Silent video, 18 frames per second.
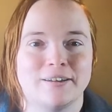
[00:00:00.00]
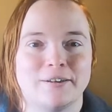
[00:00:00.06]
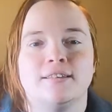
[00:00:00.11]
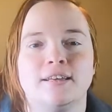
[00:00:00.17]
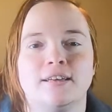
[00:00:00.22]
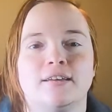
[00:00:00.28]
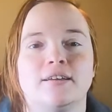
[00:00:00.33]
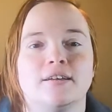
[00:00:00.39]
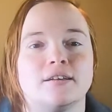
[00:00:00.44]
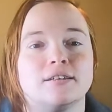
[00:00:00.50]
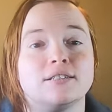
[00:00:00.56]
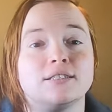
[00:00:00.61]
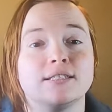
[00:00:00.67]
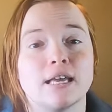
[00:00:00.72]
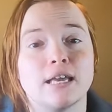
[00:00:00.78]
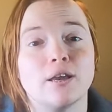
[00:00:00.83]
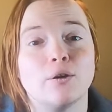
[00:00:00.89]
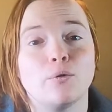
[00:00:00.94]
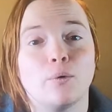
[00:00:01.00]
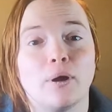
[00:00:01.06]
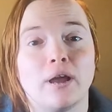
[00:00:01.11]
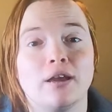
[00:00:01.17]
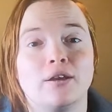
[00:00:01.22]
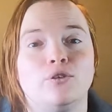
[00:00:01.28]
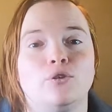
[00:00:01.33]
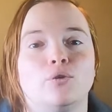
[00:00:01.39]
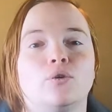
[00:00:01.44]
The second
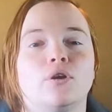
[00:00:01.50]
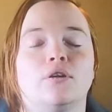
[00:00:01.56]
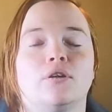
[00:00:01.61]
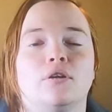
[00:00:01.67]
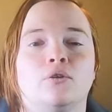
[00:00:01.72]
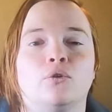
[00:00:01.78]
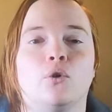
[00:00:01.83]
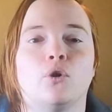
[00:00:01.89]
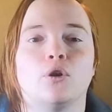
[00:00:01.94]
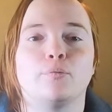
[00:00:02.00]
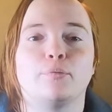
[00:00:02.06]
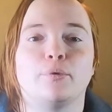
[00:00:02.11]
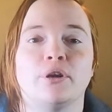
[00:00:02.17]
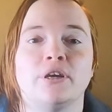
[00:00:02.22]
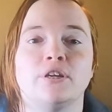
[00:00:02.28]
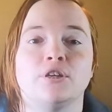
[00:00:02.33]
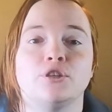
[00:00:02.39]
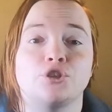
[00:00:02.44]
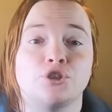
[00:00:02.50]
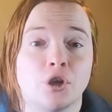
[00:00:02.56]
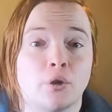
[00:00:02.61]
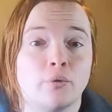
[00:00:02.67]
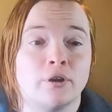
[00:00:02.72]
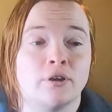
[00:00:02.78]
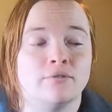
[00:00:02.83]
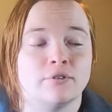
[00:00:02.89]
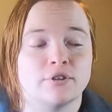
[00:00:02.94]
way you can incorporate
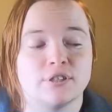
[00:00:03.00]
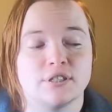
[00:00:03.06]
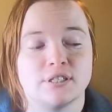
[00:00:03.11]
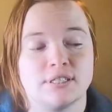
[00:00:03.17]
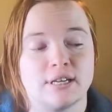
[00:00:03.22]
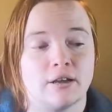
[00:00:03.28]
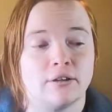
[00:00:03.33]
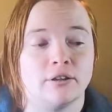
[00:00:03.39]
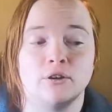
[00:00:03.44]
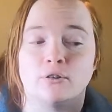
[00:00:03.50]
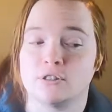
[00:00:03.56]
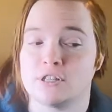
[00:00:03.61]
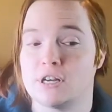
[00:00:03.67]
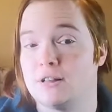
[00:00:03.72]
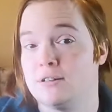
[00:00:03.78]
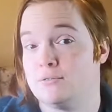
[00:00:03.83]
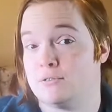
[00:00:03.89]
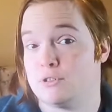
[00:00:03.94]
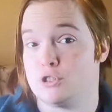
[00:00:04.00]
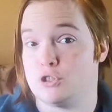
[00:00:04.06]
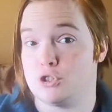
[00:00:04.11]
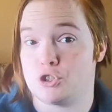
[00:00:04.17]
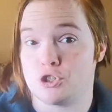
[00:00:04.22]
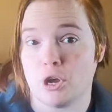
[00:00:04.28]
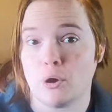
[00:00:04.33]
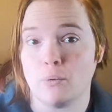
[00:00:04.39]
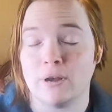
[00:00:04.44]
showing versus telling or telling versus
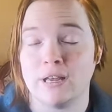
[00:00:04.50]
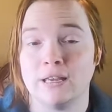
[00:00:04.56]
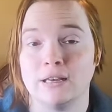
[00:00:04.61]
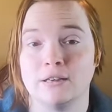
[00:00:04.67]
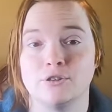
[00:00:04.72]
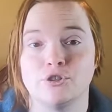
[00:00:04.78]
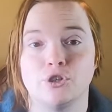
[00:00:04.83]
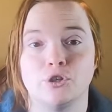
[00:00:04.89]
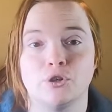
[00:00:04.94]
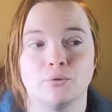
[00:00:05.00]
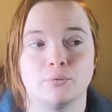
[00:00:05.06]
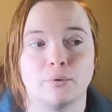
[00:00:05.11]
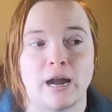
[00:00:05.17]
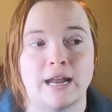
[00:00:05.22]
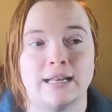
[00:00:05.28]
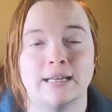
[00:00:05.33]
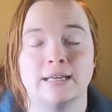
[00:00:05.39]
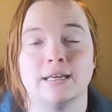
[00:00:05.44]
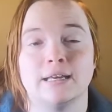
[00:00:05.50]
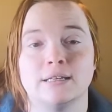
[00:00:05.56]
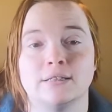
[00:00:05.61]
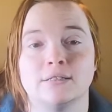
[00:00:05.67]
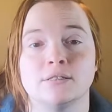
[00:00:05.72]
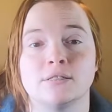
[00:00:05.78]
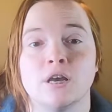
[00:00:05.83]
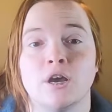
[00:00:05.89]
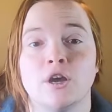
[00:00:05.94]
showing into your writing
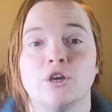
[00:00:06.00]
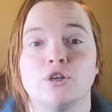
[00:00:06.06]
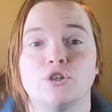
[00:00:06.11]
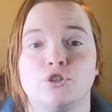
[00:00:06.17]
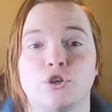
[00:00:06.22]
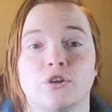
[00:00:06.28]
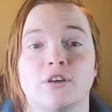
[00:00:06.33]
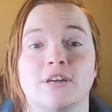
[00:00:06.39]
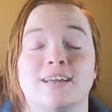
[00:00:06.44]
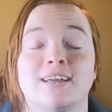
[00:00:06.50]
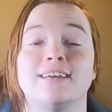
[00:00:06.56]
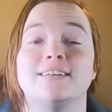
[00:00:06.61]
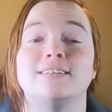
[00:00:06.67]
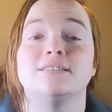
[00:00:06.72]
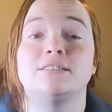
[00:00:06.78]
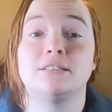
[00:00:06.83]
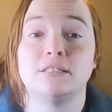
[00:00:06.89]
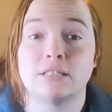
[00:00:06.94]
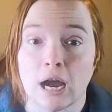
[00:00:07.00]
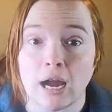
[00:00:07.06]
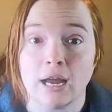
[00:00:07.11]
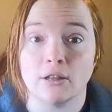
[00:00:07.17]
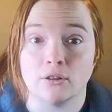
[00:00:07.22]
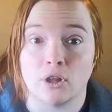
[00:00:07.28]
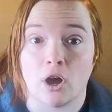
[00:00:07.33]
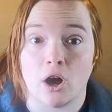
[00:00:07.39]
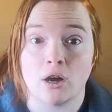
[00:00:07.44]
is during
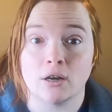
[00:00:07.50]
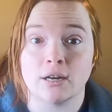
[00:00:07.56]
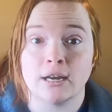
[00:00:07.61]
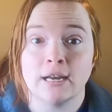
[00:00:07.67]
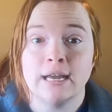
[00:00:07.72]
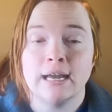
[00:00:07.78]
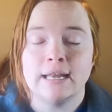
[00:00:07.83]
dialogue.